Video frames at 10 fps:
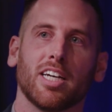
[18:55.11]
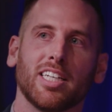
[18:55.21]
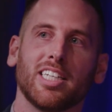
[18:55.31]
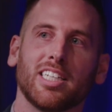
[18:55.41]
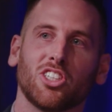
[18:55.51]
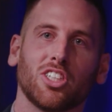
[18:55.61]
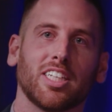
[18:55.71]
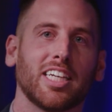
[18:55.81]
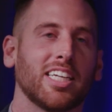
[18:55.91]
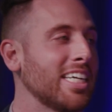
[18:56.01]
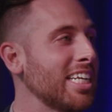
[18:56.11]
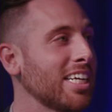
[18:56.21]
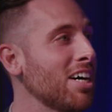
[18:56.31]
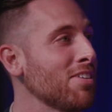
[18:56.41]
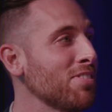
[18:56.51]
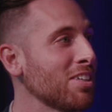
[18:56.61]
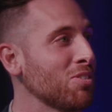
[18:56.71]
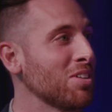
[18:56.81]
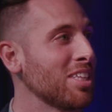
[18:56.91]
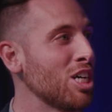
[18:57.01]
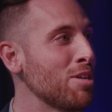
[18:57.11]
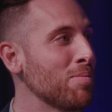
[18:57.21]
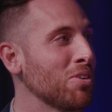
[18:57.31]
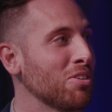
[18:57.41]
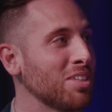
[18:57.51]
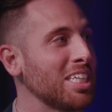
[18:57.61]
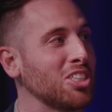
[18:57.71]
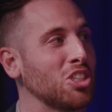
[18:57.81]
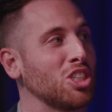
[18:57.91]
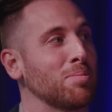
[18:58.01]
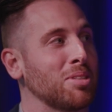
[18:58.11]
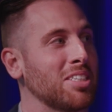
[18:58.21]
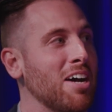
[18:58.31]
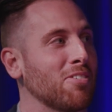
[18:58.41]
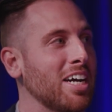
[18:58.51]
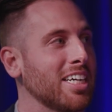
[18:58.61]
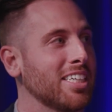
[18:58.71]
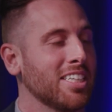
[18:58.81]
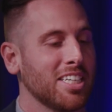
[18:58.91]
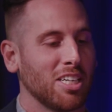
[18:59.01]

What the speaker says: initially in a conflict with them or the relationship's not right,